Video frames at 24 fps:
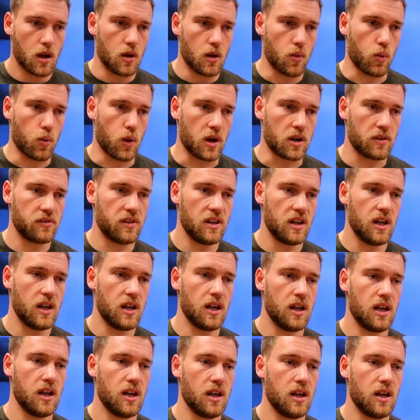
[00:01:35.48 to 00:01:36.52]
One of
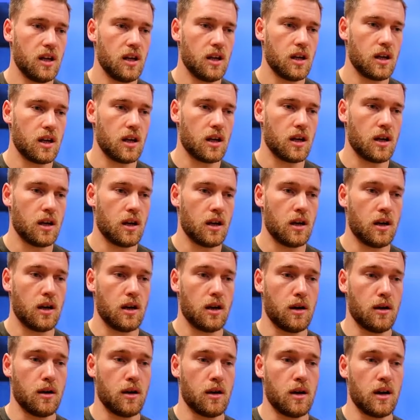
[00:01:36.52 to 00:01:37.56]
the
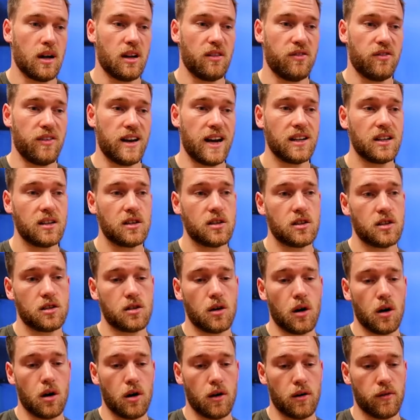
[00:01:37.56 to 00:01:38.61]
advantages
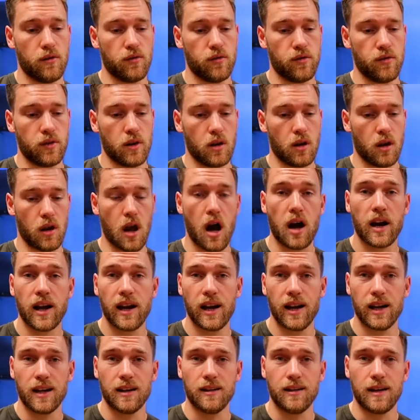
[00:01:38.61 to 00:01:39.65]
of
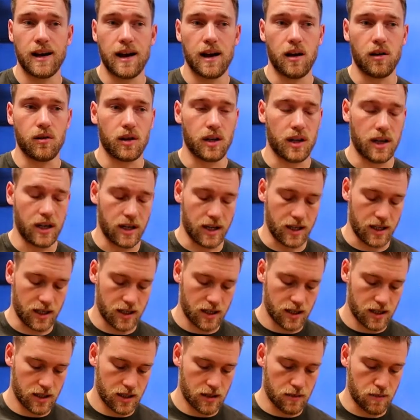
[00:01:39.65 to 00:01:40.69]
locking it down
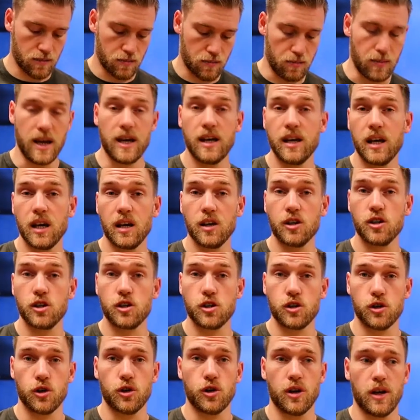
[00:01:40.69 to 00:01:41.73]
is making
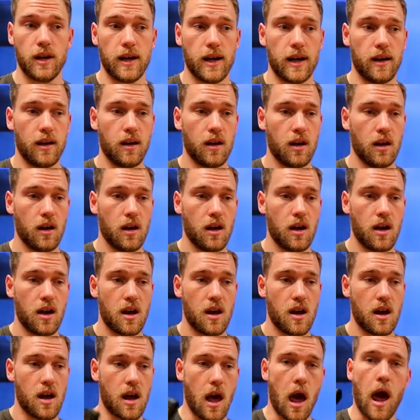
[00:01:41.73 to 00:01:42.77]
sure that
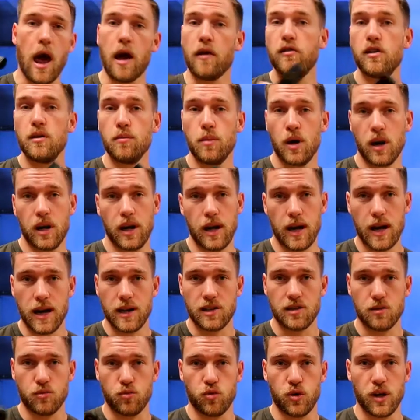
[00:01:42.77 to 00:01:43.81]
everybody
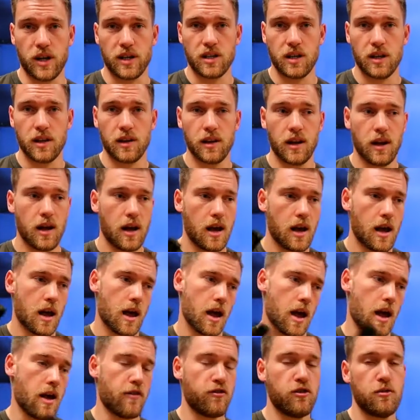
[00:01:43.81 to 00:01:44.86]
has a bracelet,
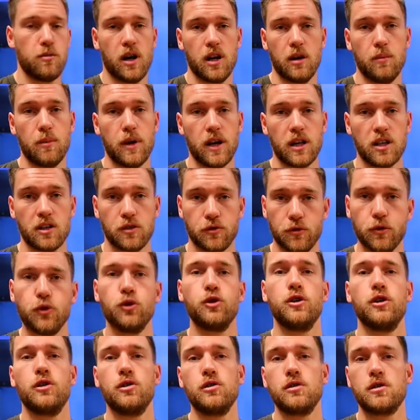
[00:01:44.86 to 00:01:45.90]
everybody makes
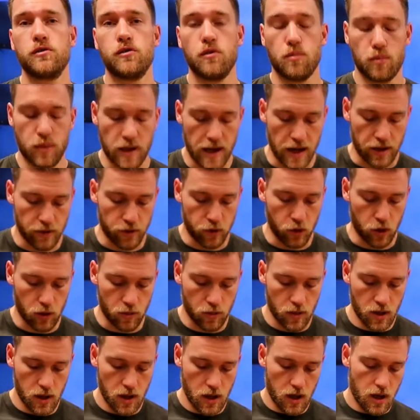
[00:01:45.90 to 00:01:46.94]
full use of the
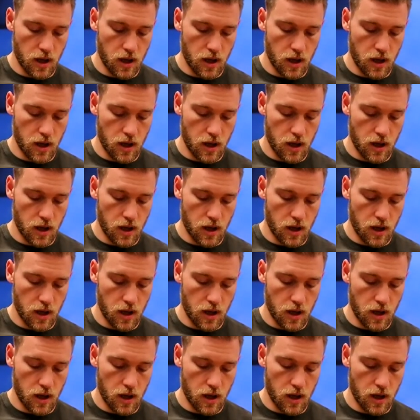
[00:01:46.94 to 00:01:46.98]
platform,